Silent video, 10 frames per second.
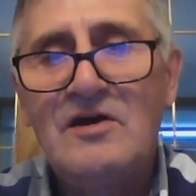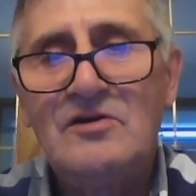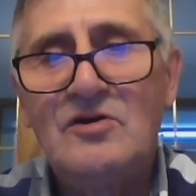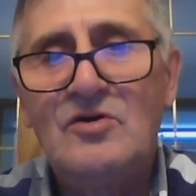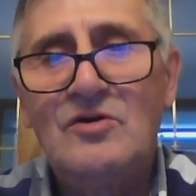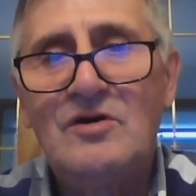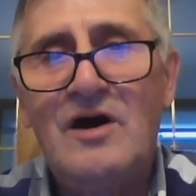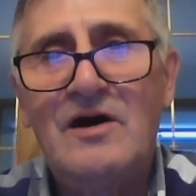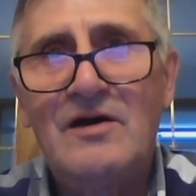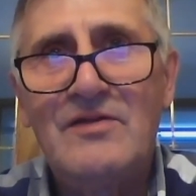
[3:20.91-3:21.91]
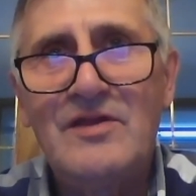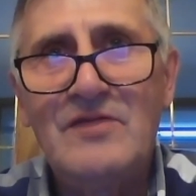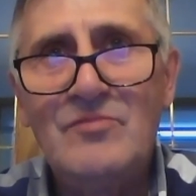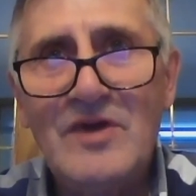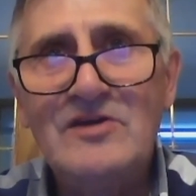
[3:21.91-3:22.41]
you know, the
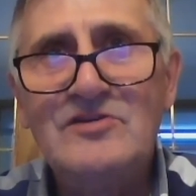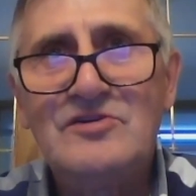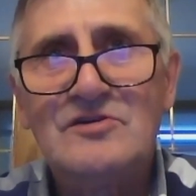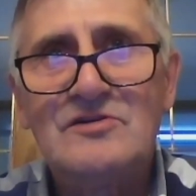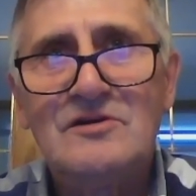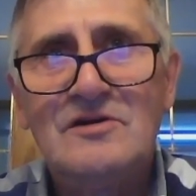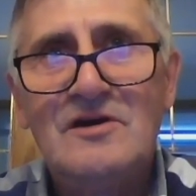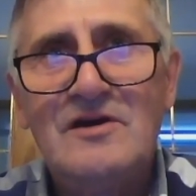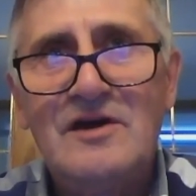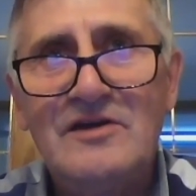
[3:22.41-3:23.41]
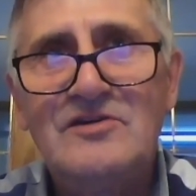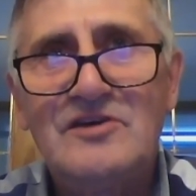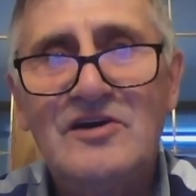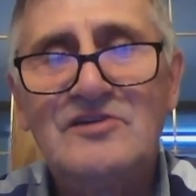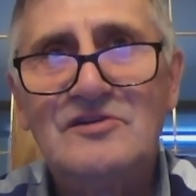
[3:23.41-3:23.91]
major
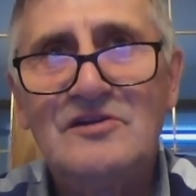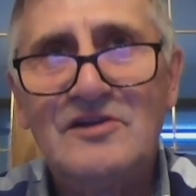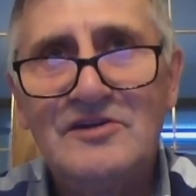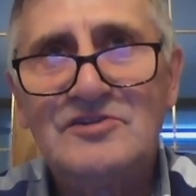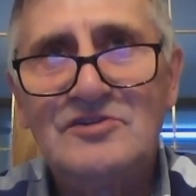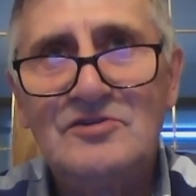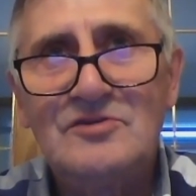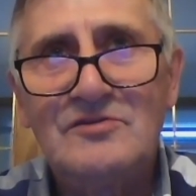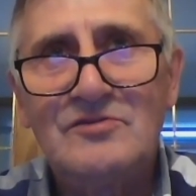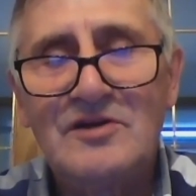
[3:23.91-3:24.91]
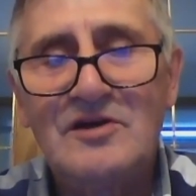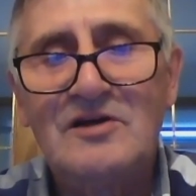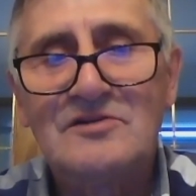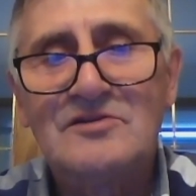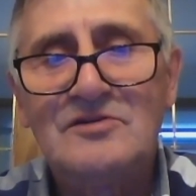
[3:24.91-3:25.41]
educational issue in
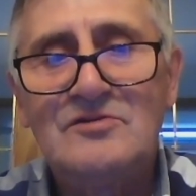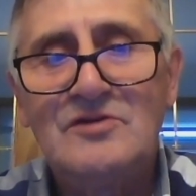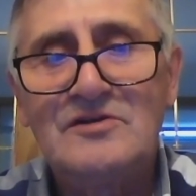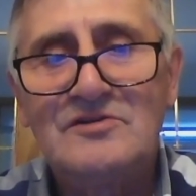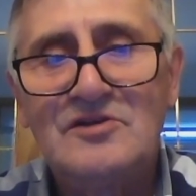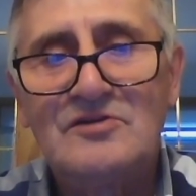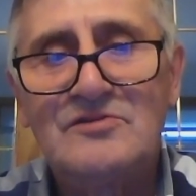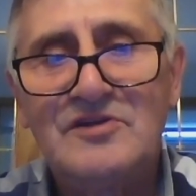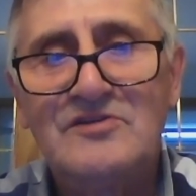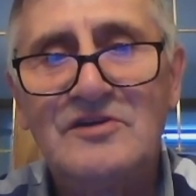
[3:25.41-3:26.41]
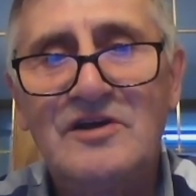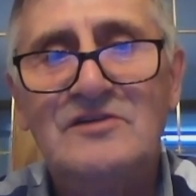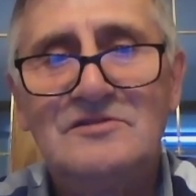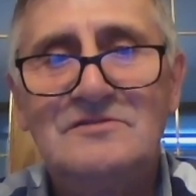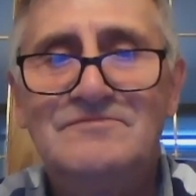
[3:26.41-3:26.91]
regards to children's
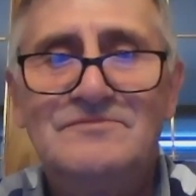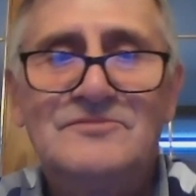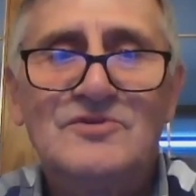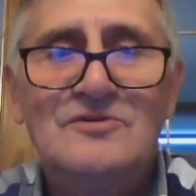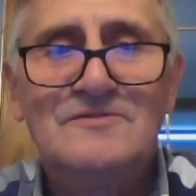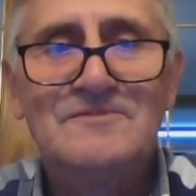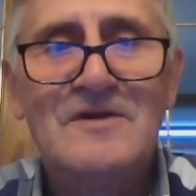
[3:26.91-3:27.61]
education. So